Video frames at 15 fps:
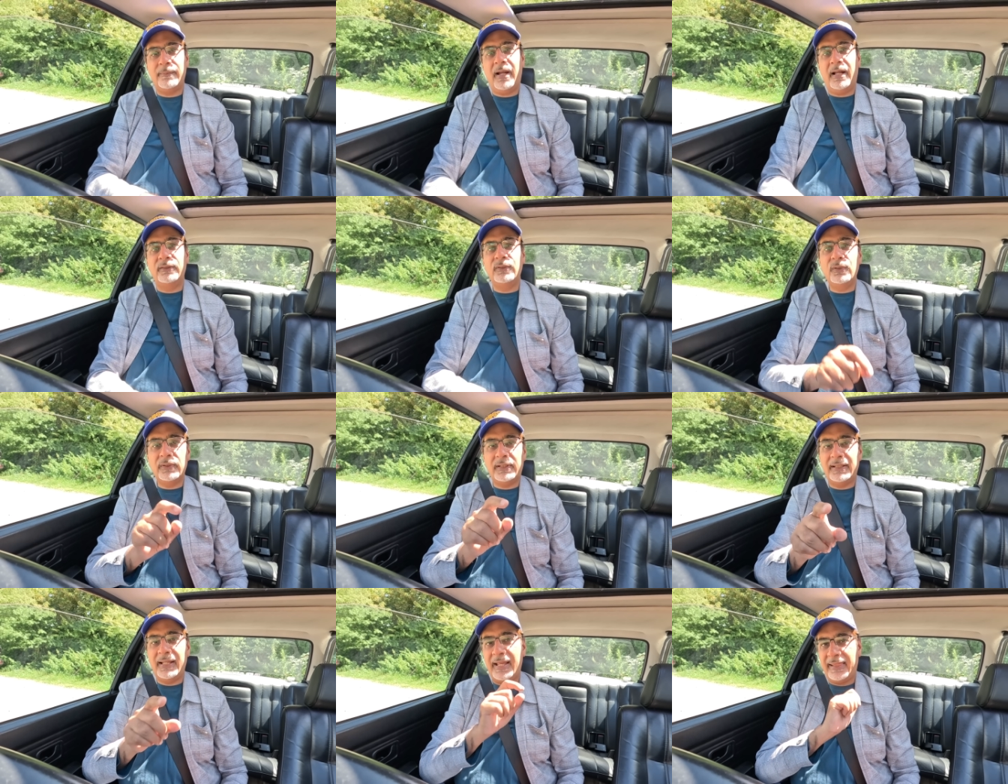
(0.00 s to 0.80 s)
a mile, you're
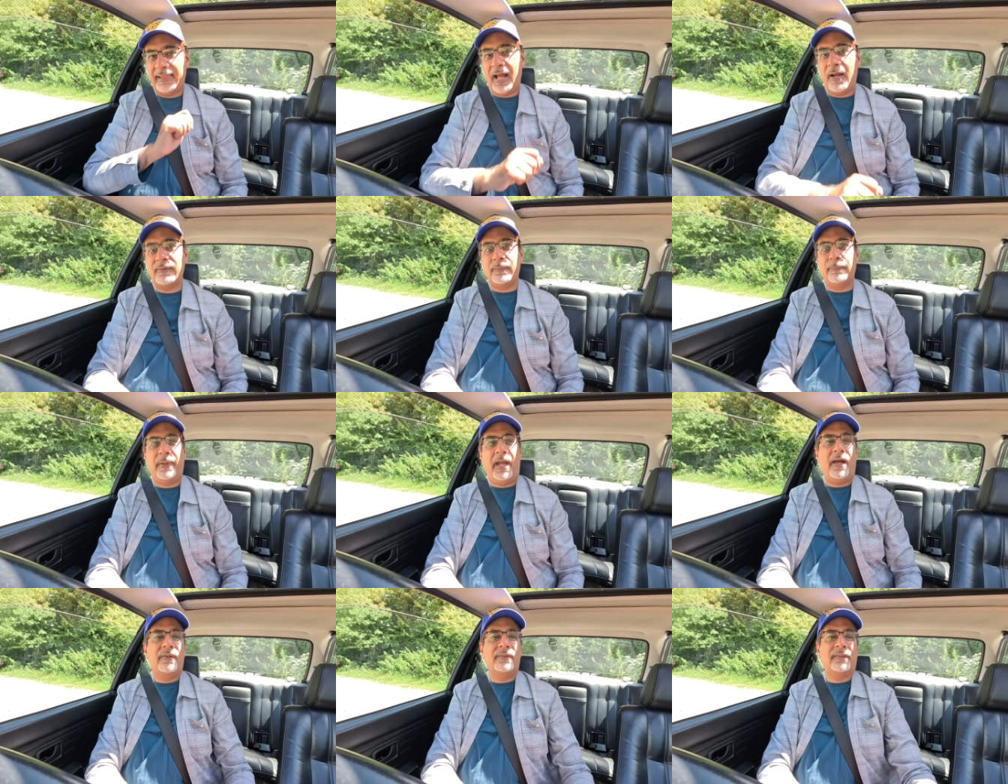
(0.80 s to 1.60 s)
looking at a thousand
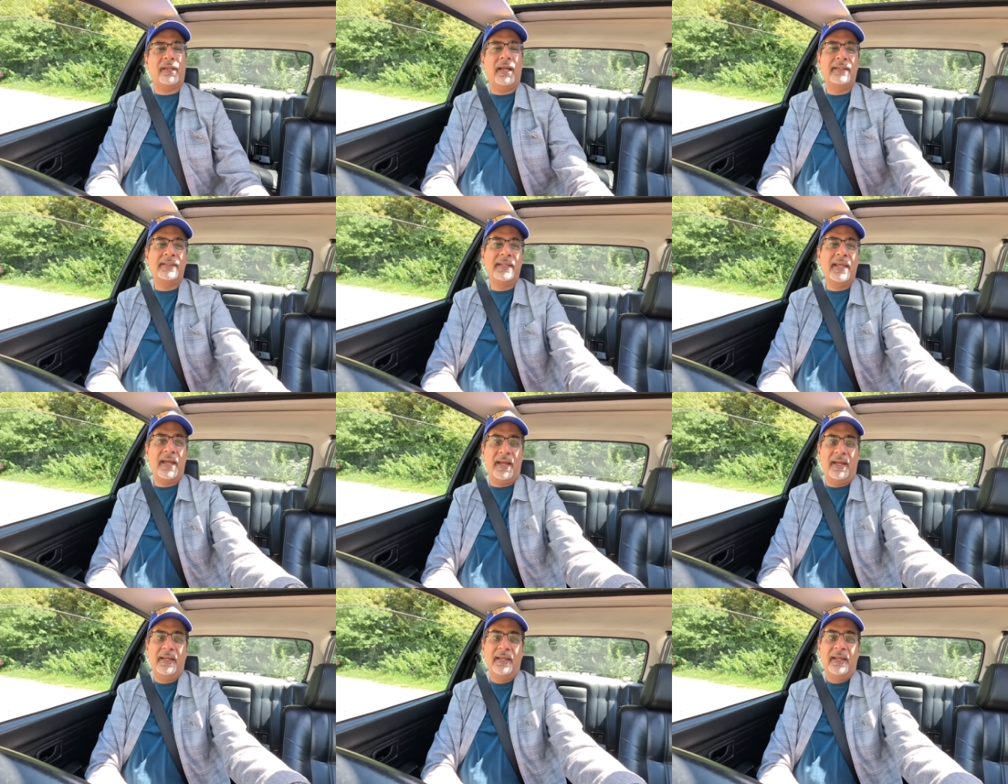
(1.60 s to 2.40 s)
pounds a
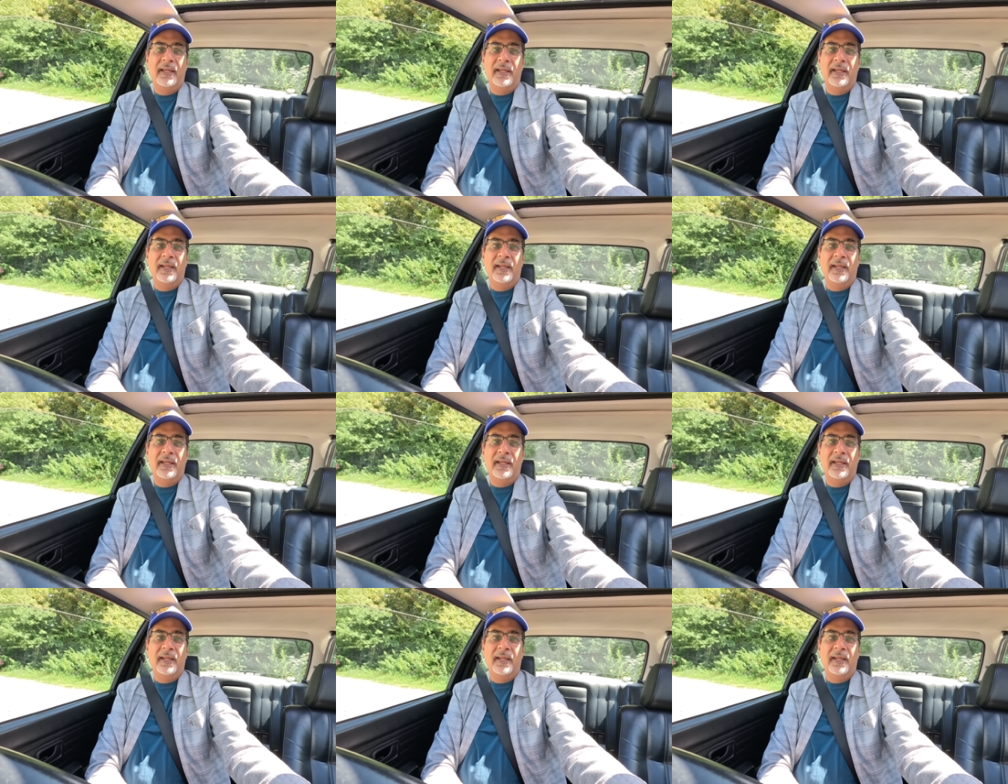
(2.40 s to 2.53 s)
year.